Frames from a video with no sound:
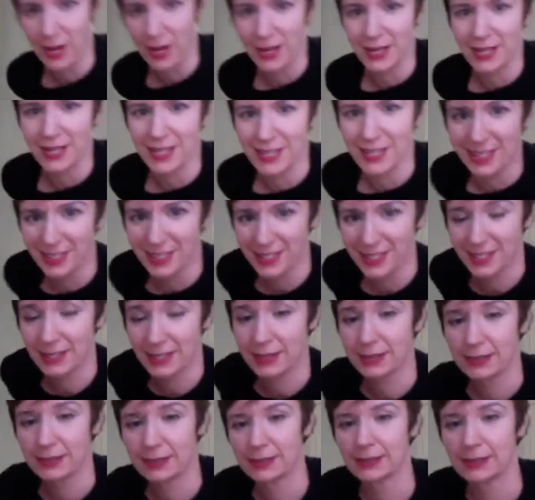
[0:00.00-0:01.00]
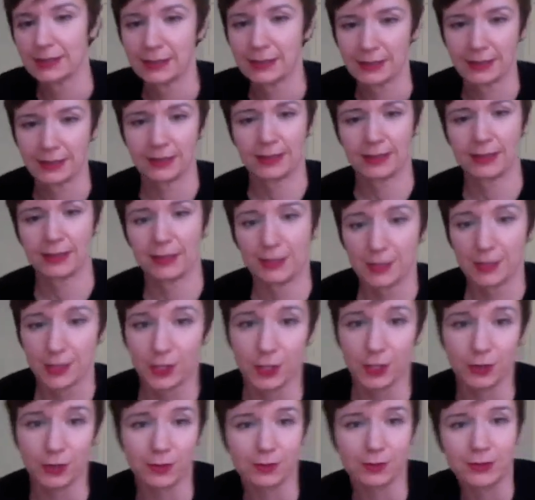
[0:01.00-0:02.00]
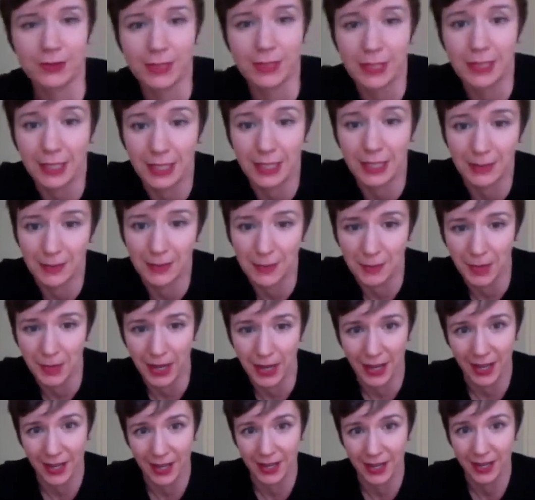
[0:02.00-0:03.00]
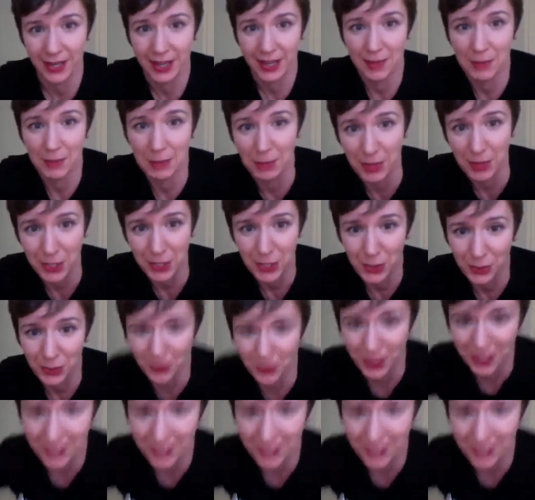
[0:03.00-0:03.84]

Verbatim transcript: knees. So I'm um, in my in my squat